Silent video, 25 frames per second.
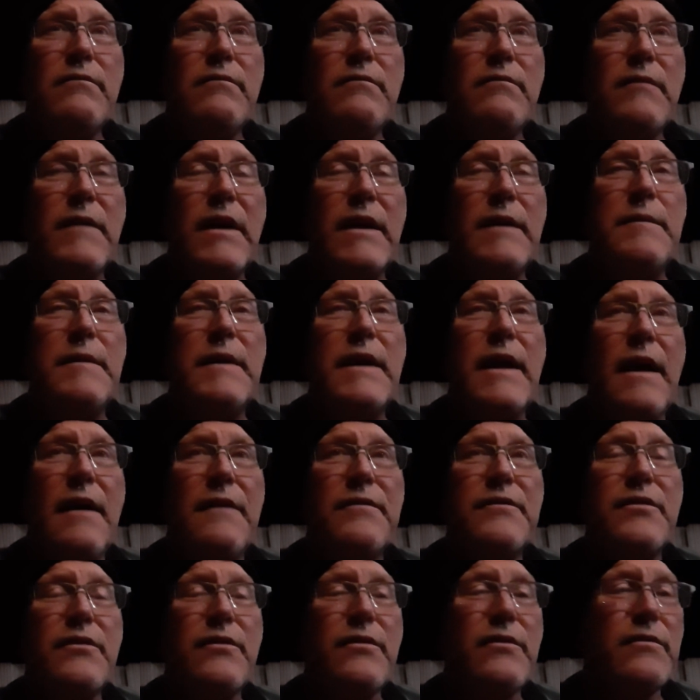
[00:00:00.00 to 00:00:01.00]
maybe
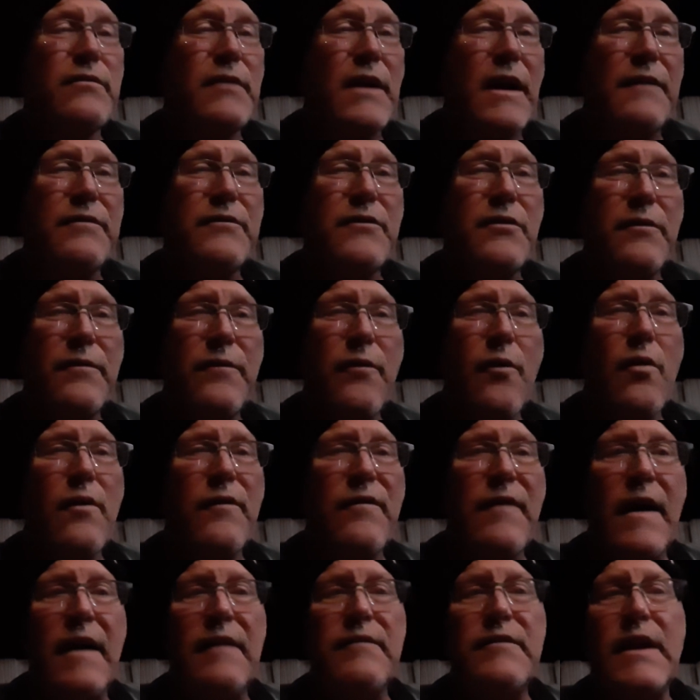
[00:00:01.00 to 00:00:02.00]
after 4 or
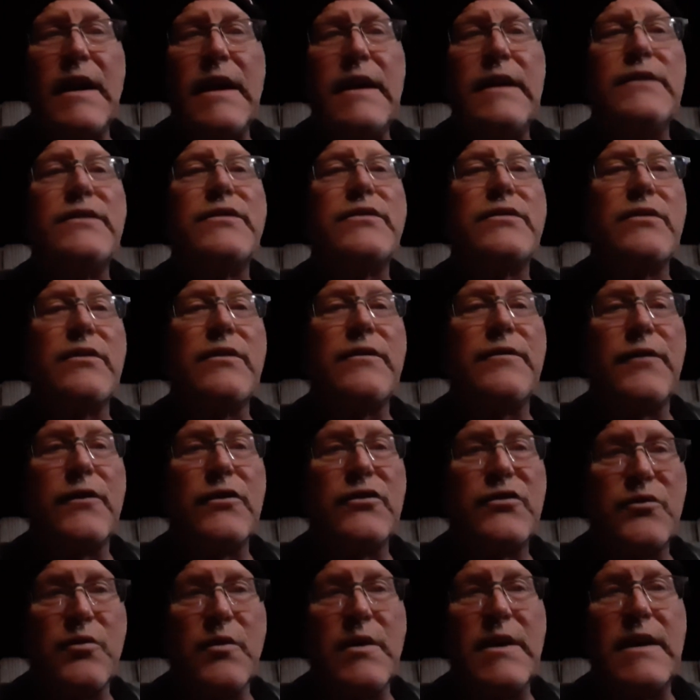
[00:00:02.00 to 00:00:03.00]
5 days or the
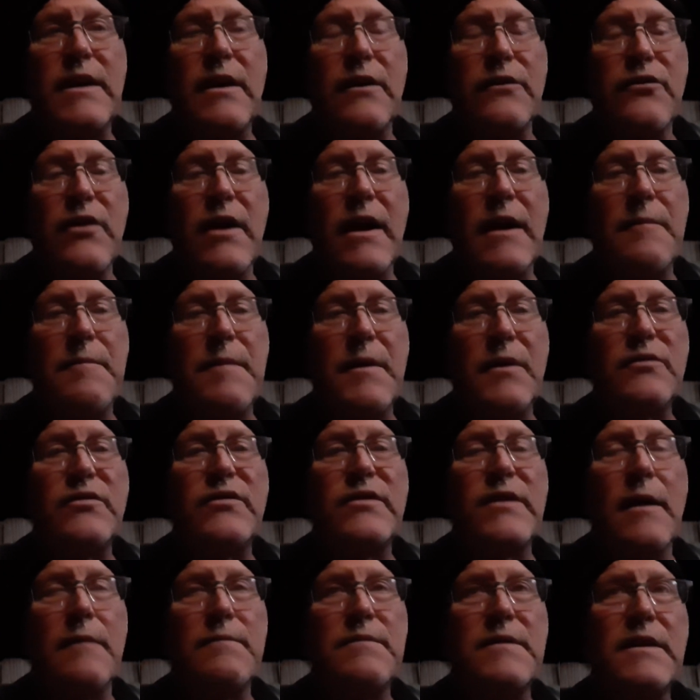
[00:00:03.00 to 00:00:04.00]
first week. I'll try to post
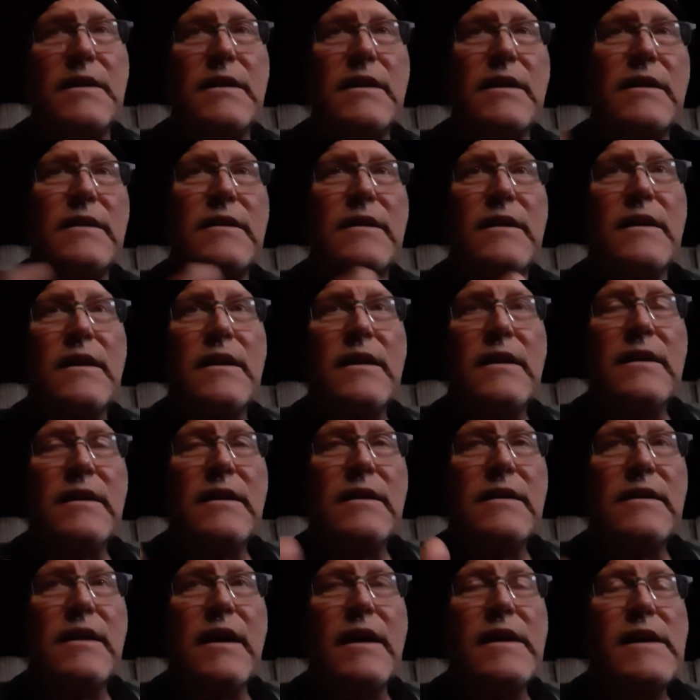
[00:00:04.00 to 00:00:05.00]
something that
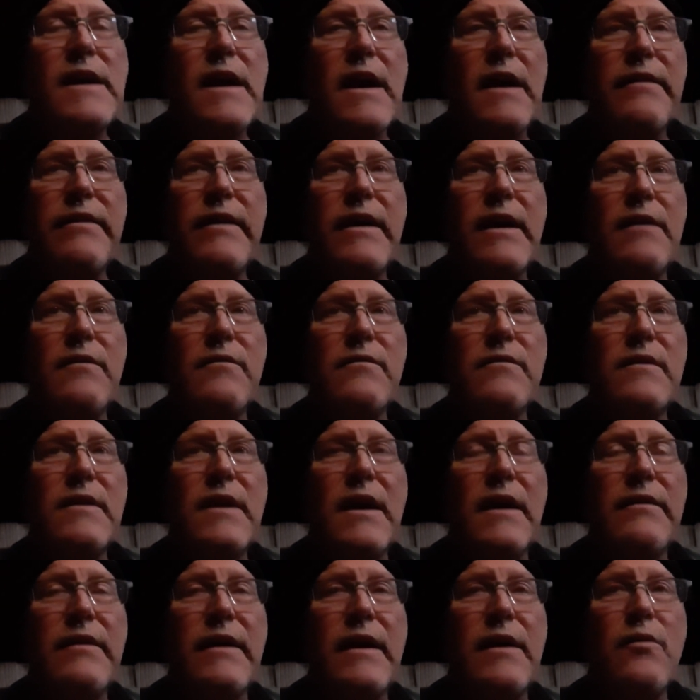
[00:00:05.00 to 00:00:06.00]
tell you how
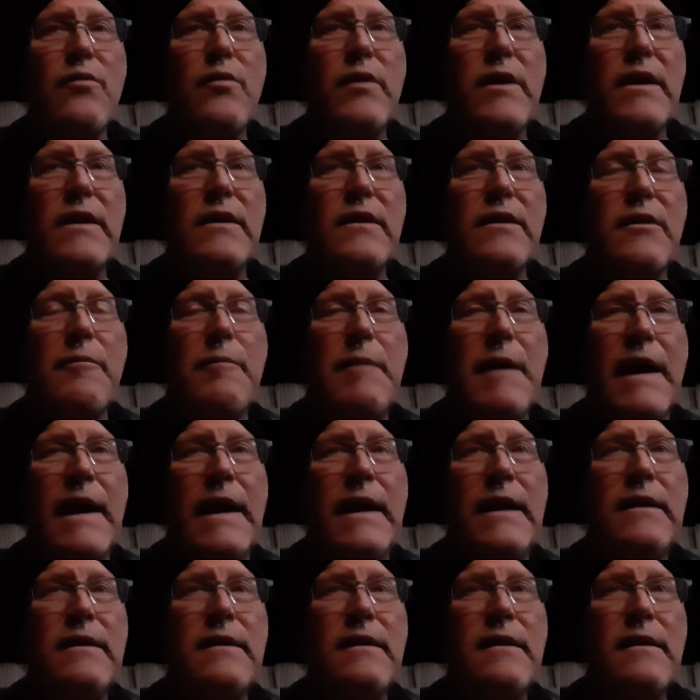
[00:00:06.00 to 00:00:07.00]
that went and the
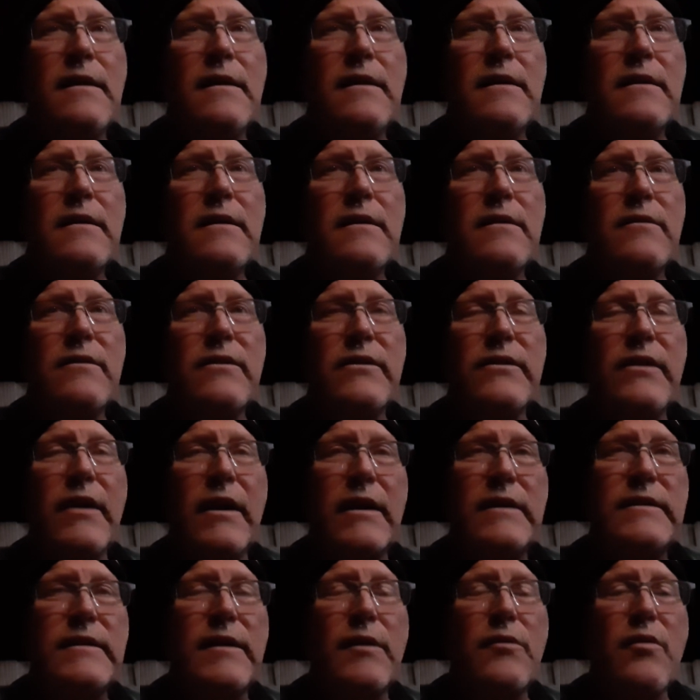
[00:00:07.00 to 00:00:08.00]
pain. Because
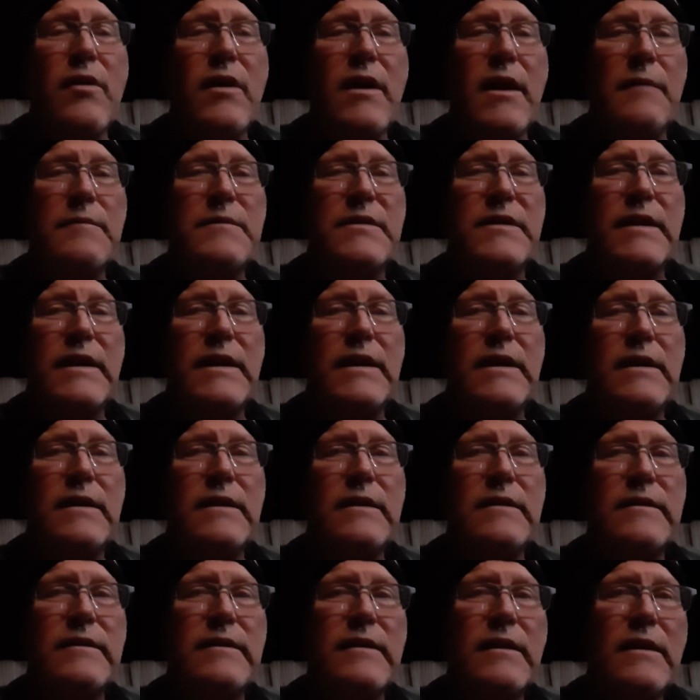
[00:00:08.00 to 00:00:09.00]
like I say, what I'm seeing
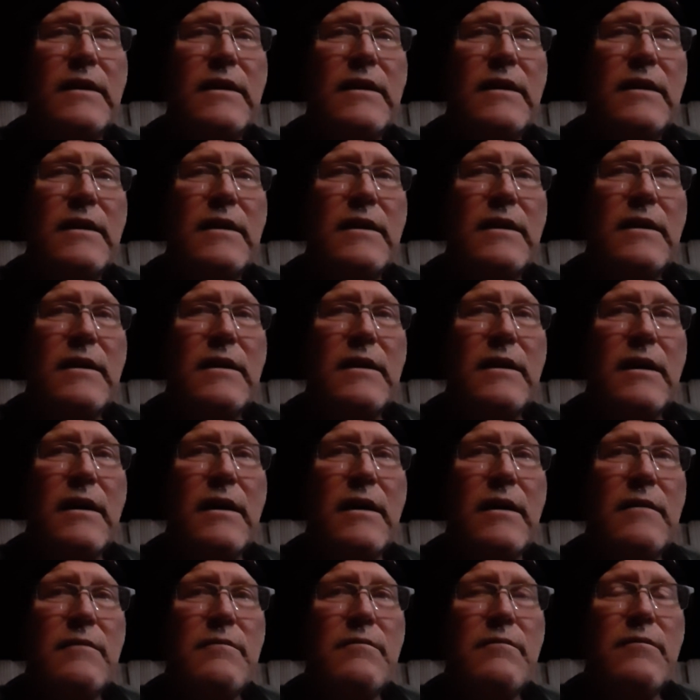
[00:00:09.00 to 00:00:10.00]
is
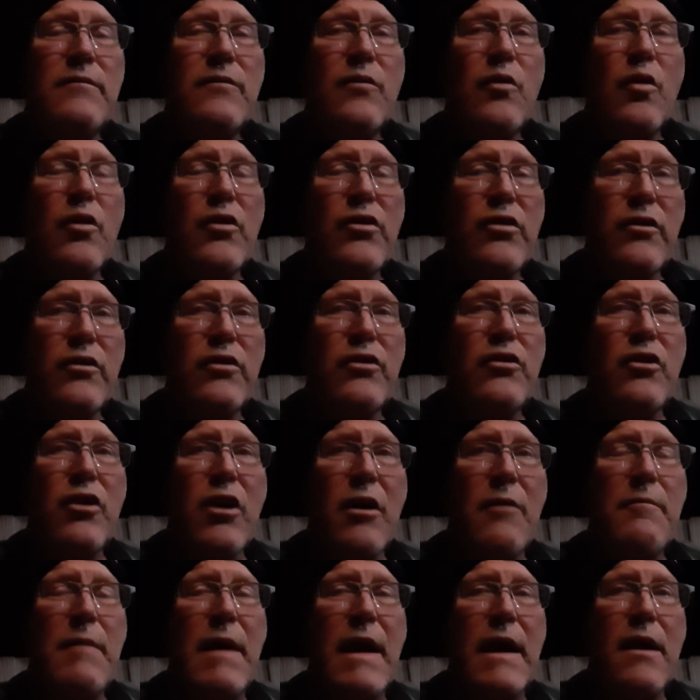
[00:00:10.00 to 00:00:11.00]
whether you
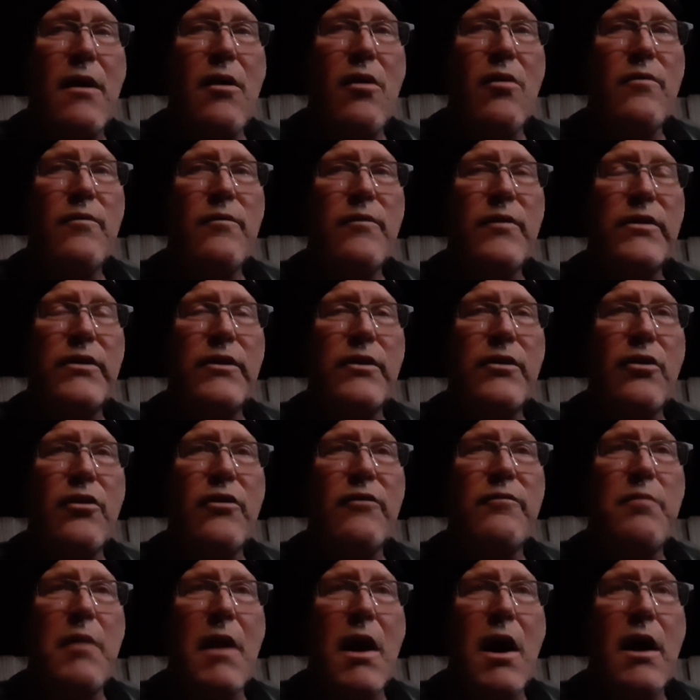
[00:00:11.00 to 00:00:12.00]
come back home with a
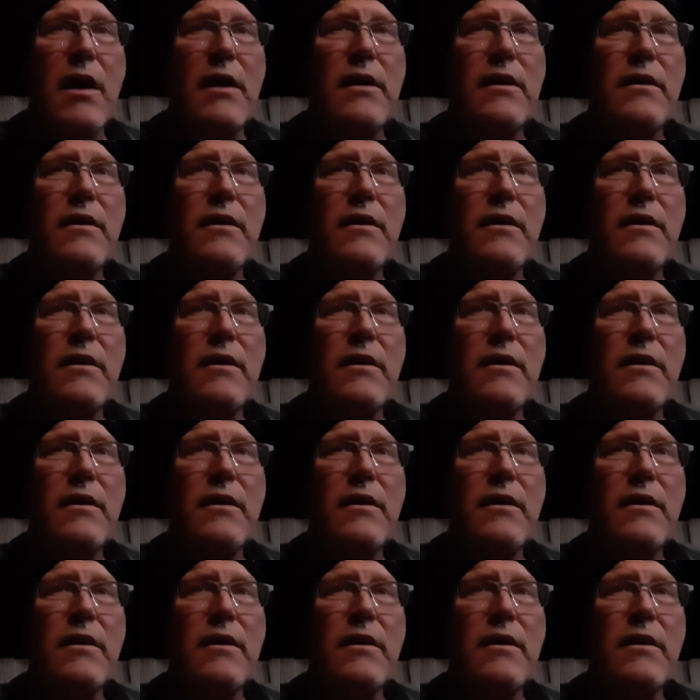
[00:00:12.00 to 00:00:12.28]
nerve block,